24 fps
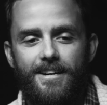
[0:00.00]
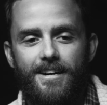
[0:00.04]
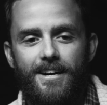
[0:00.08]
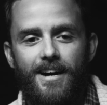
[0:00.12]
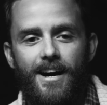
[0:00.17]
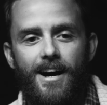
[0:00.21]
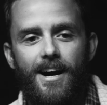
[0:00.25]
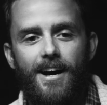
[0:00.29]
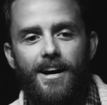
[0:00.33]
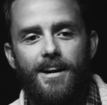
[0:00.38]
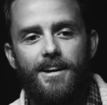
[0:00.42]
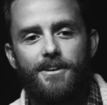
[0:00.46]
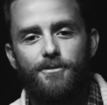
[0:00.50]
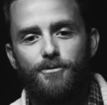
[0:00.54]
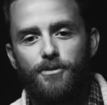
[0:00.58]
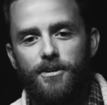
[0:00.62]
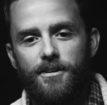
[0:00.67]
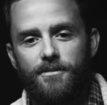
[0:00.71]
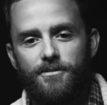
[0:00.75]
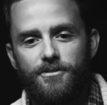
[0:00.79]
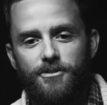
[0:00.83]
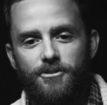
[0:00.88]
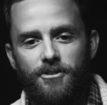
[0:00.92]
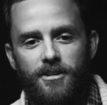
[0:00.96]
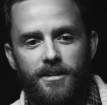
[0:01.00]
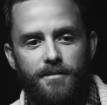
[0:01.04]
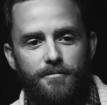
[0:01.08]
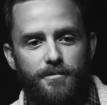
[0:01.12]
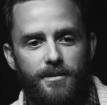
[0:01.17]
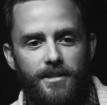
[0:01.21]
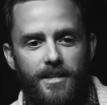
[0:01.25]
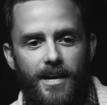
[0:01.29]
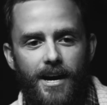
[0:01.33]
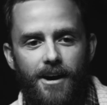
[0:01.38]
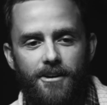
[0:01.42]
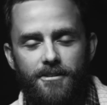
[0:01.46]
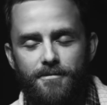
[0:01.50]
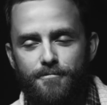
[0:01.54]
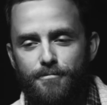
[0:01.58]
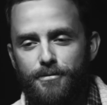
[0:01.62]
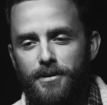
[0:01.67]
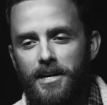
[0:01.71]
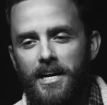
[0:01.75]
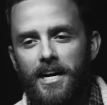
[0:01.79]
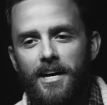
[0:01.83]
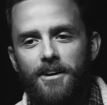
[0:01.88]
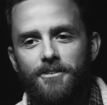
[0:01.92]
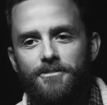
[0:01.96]
I would have screamed loud and
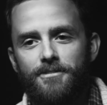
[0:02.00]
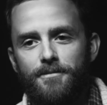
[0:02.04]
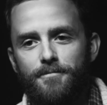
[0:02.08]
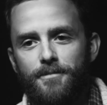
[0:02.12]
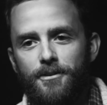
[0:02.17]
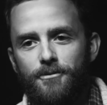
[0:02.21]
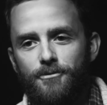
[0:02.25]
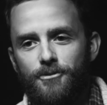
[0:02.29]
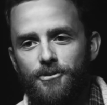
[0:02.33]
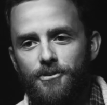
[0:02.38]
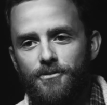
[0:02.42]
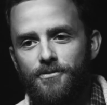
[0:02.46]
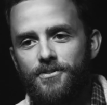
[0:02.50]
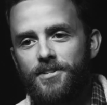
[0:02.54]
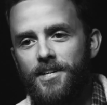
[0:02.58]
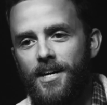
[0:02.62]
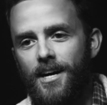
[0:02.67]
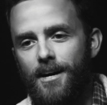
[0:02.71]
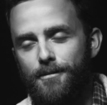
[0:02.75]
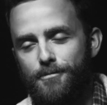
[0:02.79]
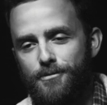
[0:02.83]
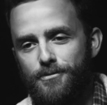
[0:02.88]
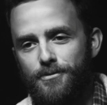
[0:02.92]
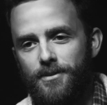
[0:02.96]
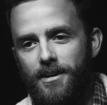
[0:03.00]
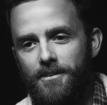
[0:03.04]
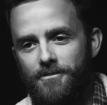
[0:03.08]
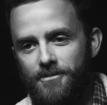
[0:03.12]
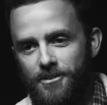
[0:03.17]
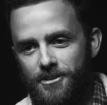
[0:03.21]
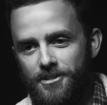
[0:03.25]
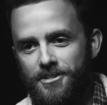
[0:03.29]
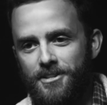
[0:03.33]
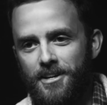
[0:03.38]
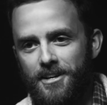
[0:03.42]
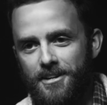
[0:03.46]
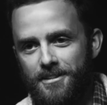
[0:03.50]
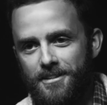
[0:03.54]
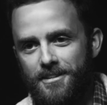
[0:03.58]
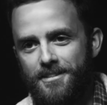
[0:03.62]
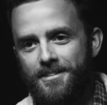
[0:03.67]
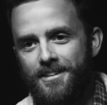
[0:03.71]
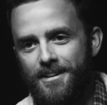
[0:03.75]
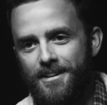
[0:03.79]
proud from the rooftops when I first started this